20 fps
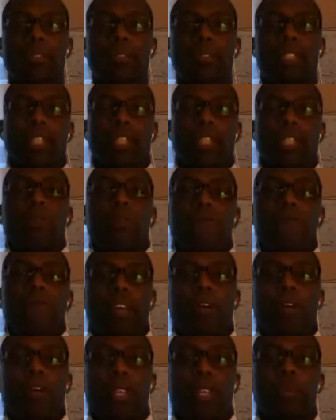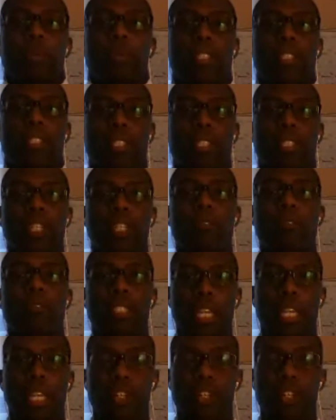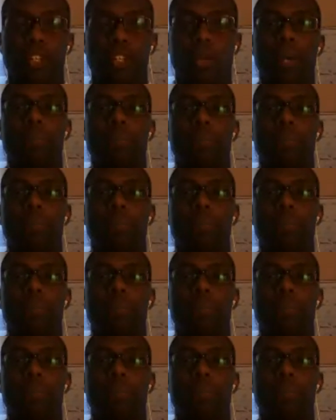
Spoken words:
Deal fairly with yourself and say, you know what,